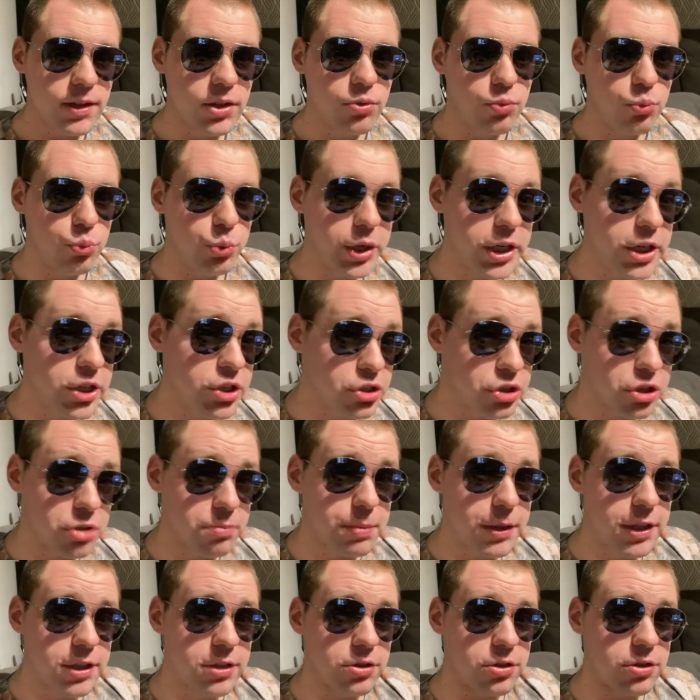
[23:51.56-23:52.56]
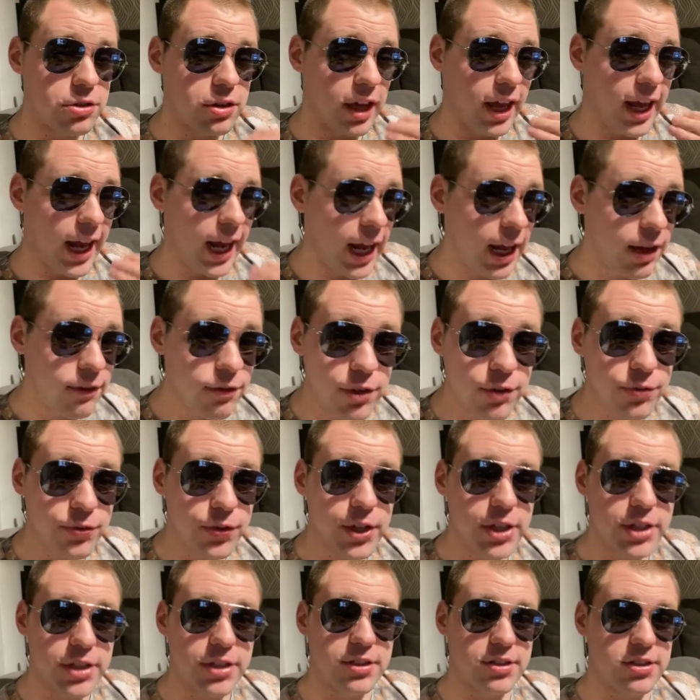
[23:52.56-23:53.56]
we should be doing
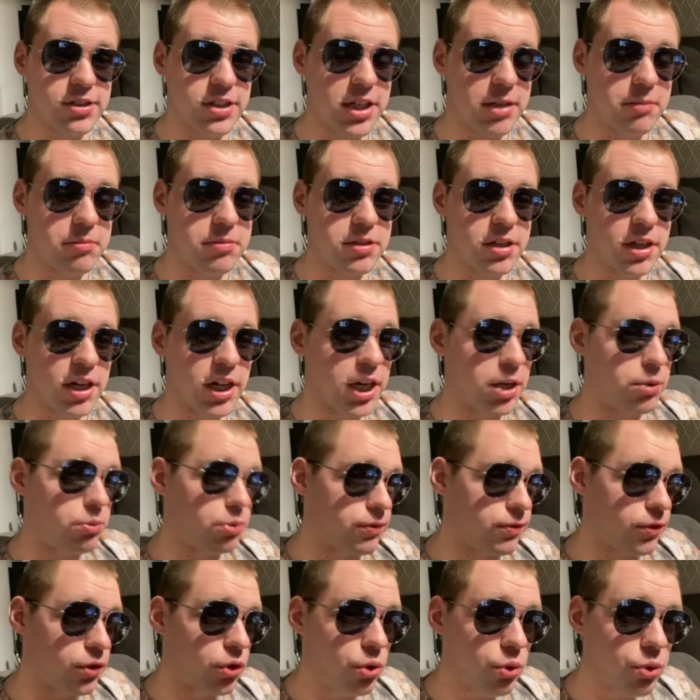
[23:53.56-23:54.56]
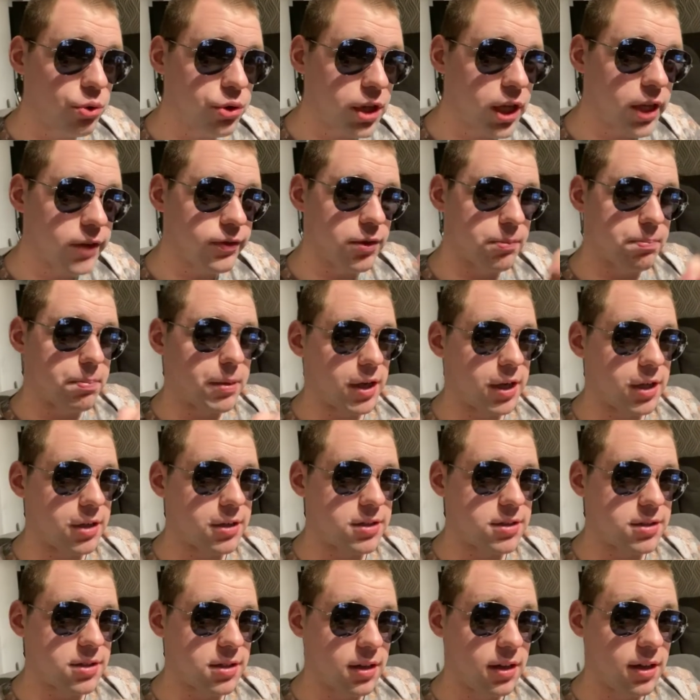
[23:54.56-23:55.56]
everything at the same time with all the other
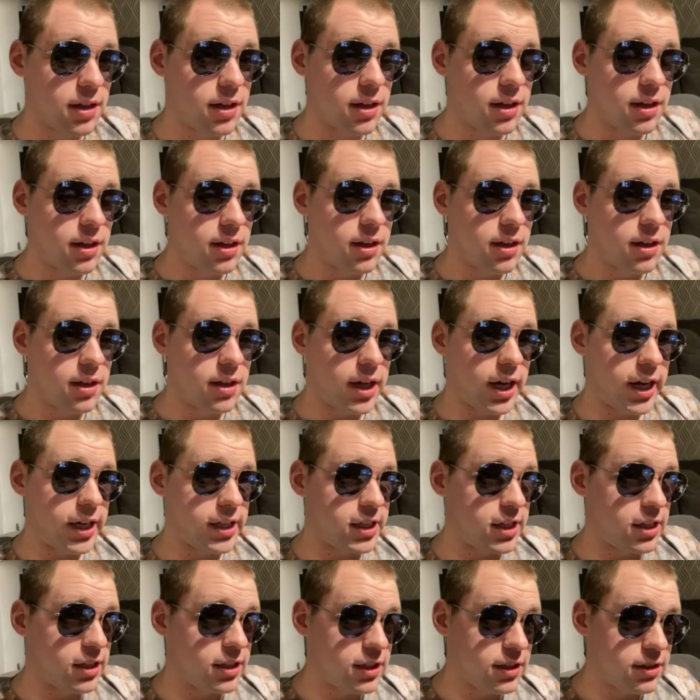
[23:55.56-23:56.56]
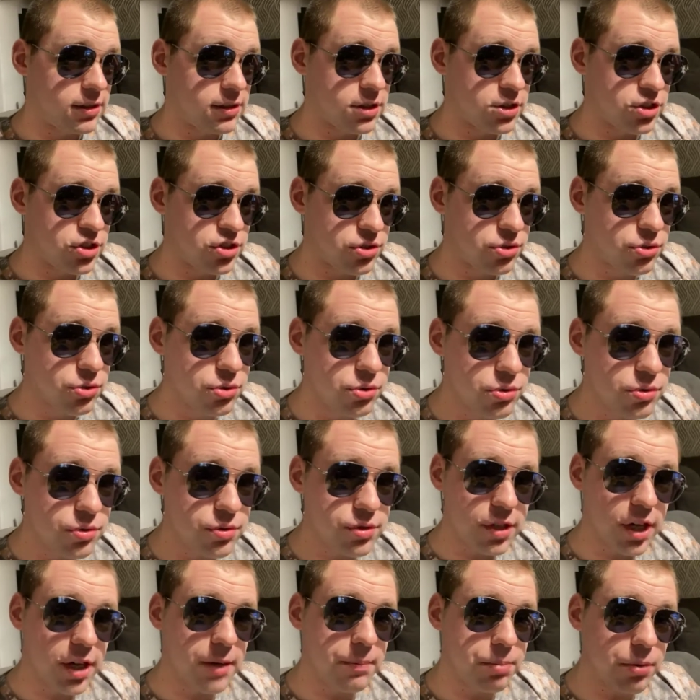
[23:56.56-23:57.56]
parts. The schools
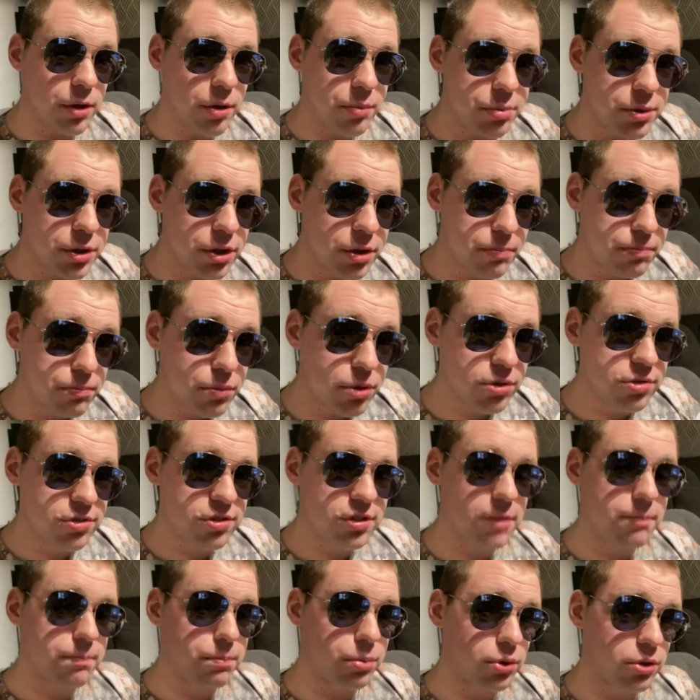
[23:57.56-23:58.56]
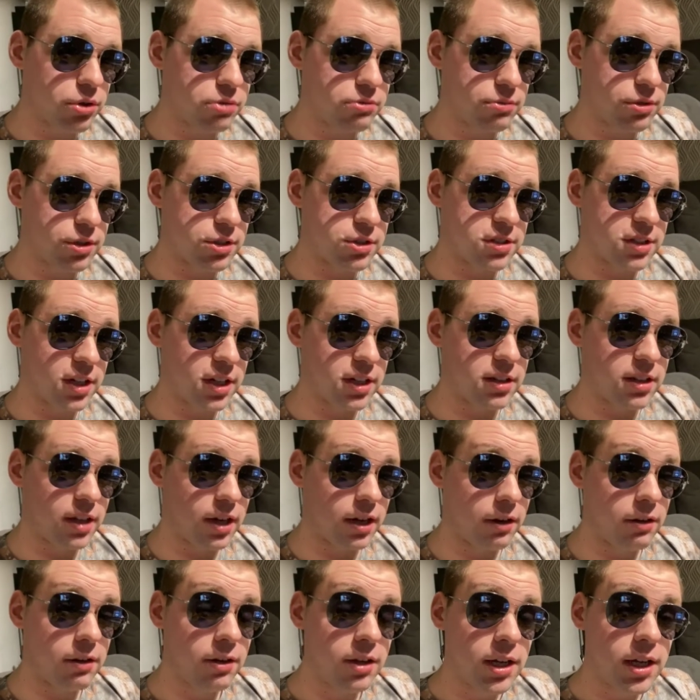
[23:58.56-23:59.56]
are probably the most important ones right
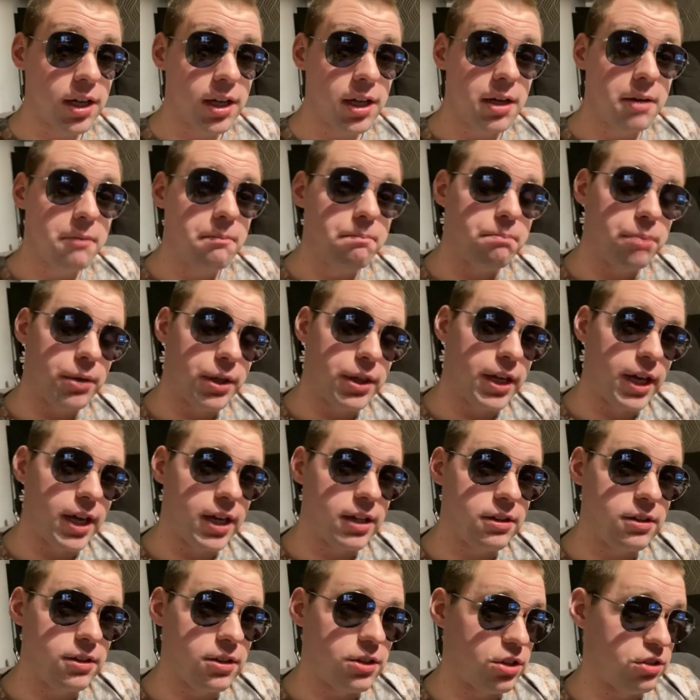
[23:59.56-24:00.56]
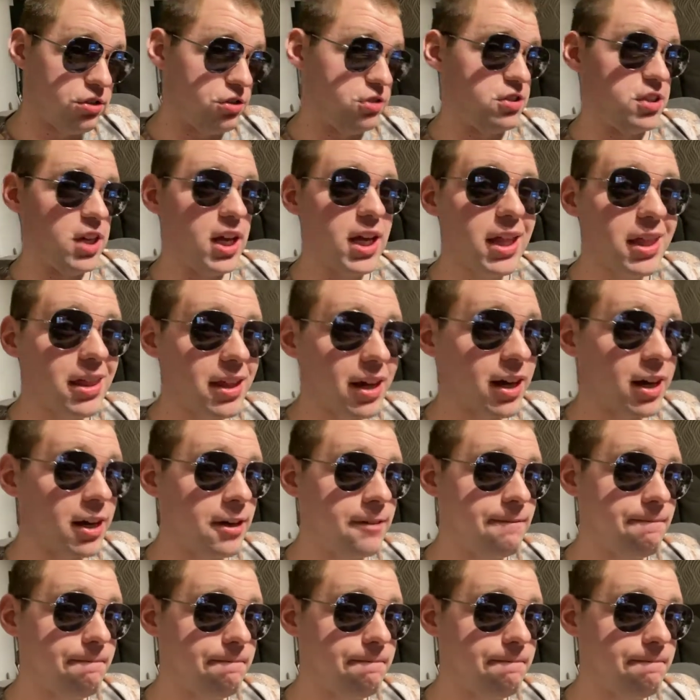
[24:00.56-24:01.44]
now. But then you say that,